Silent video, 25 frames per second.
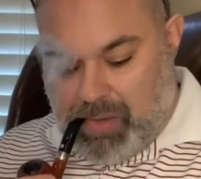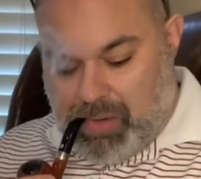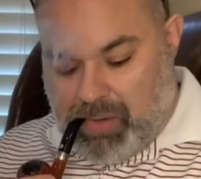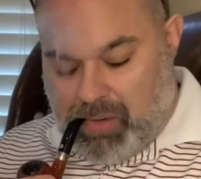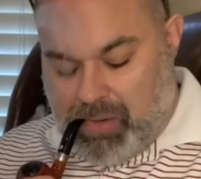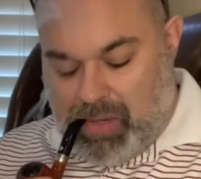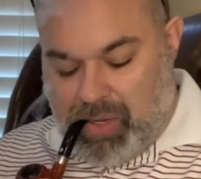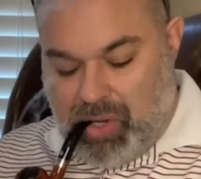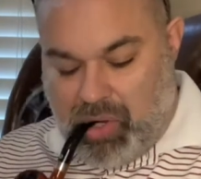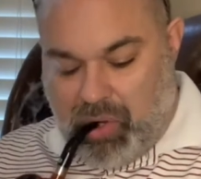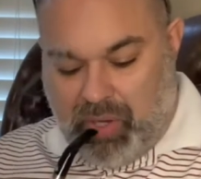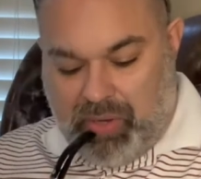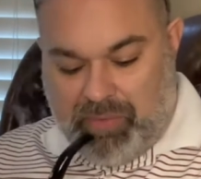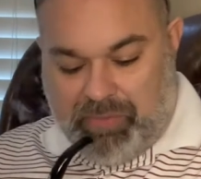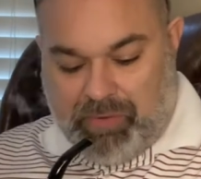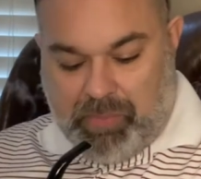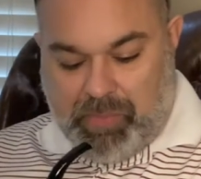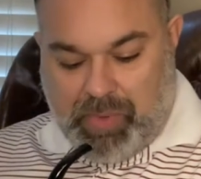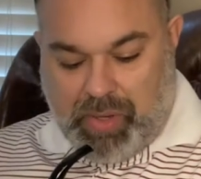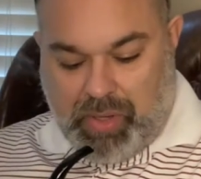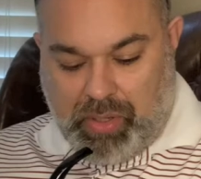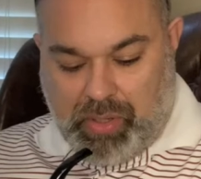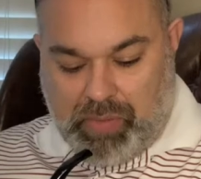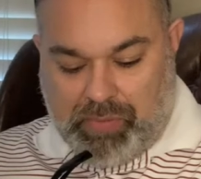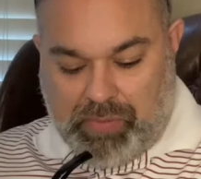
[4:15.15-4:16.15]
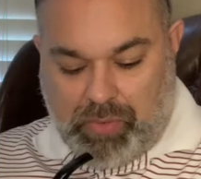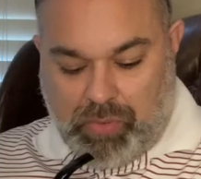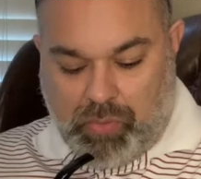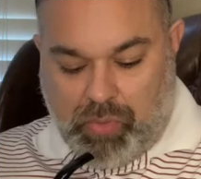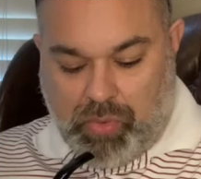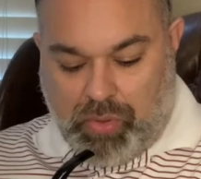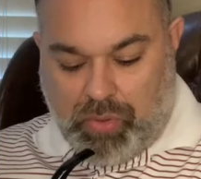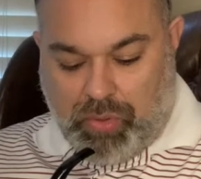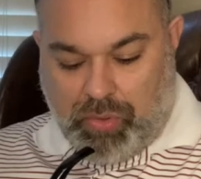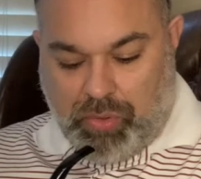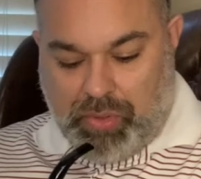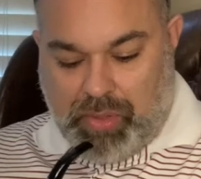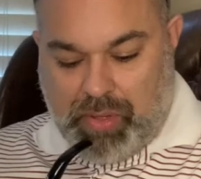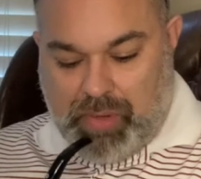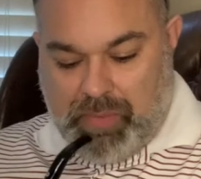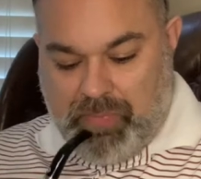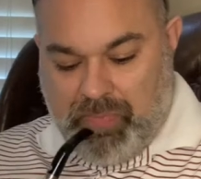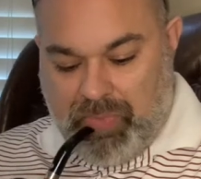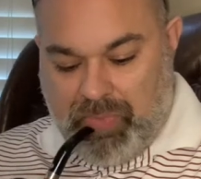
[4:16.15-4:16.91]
They're literally from all over the world